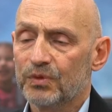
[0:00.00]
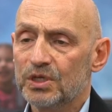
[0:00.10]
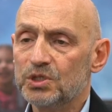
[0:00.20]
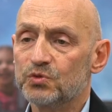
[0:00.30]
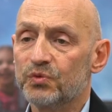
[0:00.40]

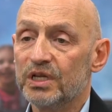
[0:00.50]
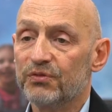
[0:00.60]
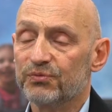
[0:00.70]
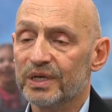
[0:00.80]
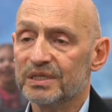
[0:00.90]
This is
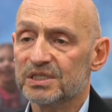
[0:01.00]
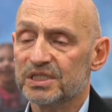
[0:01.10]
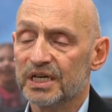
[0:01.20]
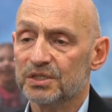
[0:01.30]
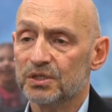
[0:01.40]
really front and
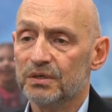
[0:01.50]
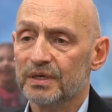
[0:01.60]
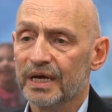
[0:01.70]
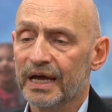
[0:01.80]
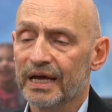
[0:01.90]

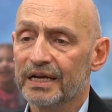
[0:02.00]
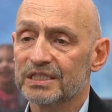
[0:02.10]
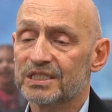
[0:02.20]
center, and